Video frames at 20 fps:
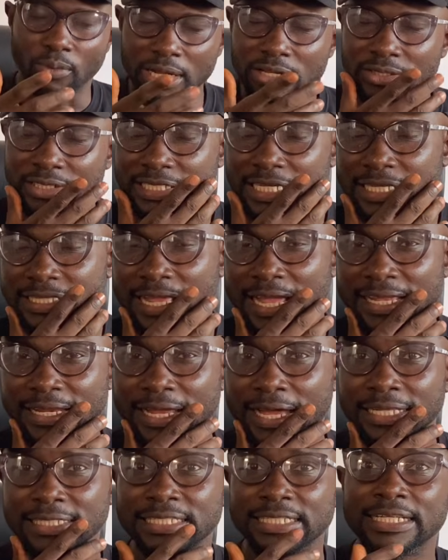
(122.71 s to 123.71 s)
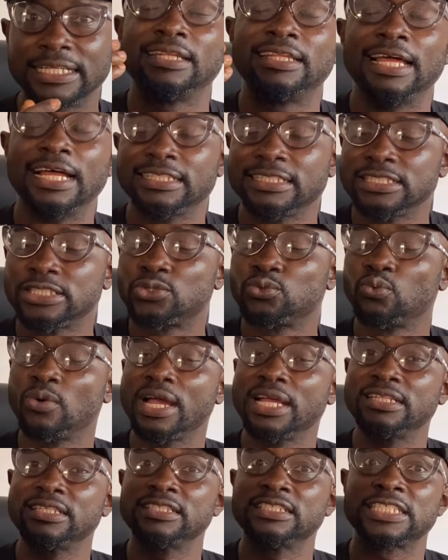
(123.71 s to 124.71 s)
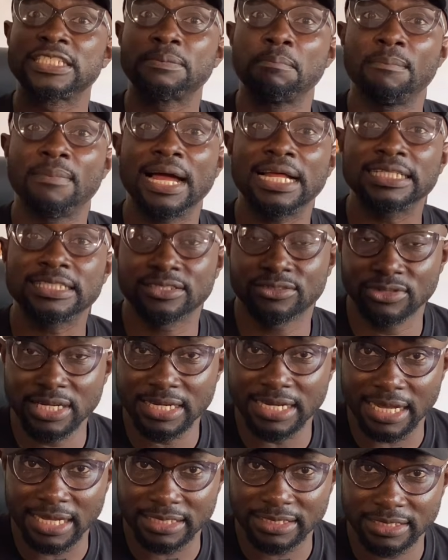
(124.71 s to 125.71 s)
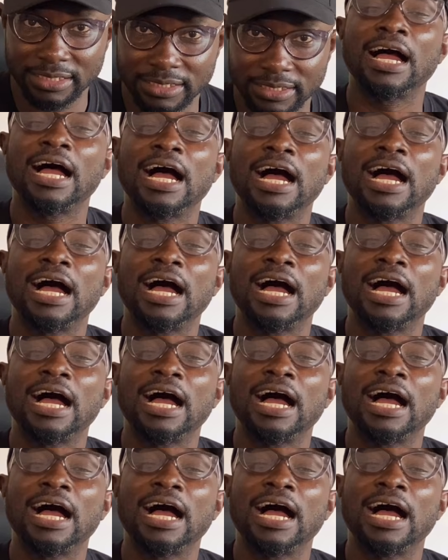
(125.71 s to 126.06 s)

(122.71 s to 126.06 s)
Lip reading: When you see it like that, that is when smart traders